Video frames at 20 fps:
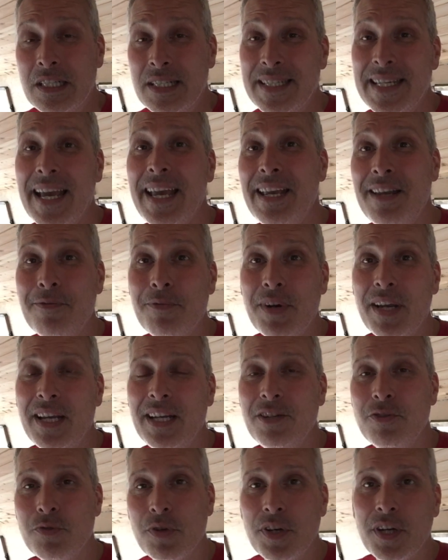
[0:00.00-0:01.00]
day
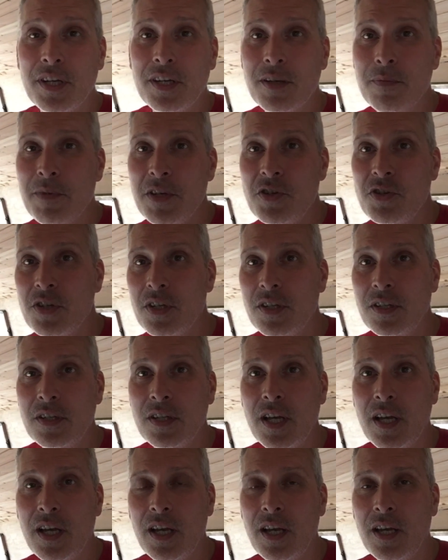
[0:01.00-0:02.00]
really, trying to commission
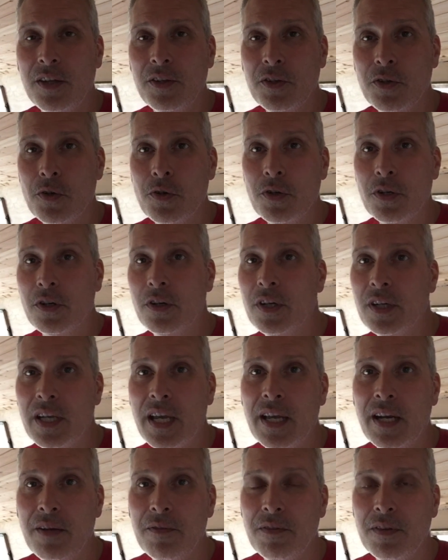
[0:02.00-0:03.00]
the cooker and
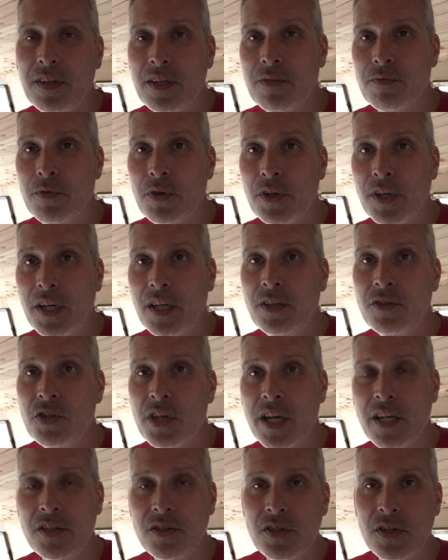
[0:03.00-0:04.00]
getting everything running,
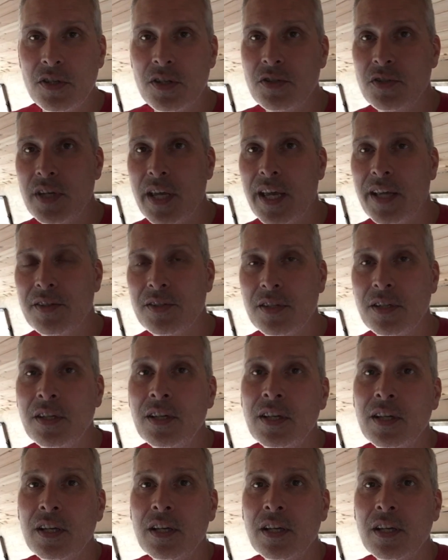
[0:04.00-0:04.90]
changing the jets and